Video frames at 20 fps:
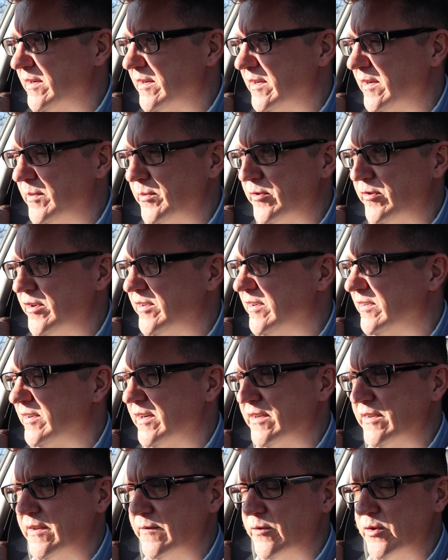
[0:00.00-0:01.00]
I'm
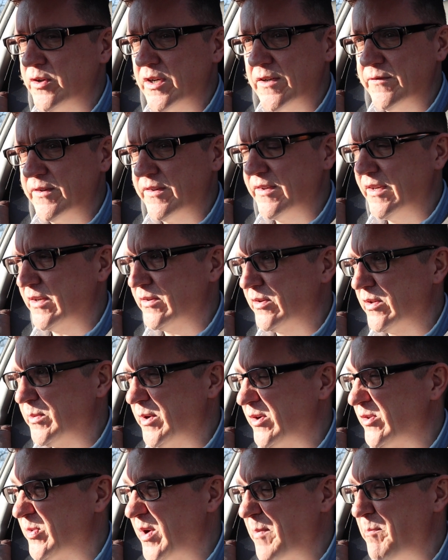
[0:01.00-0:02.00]
criticising it for not having 6 on
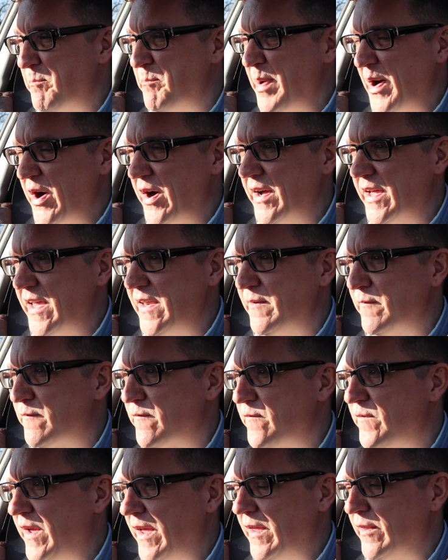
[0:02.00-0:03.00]
the motorway, but in
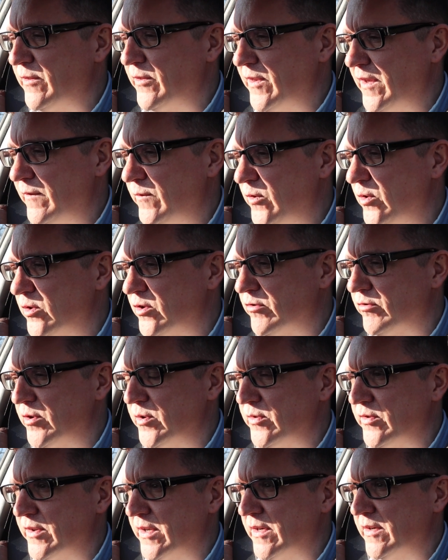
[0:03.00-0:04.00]
5th, if you're
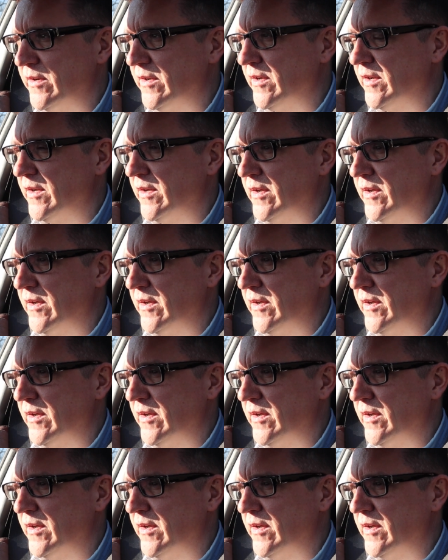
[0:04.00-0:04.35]
cruising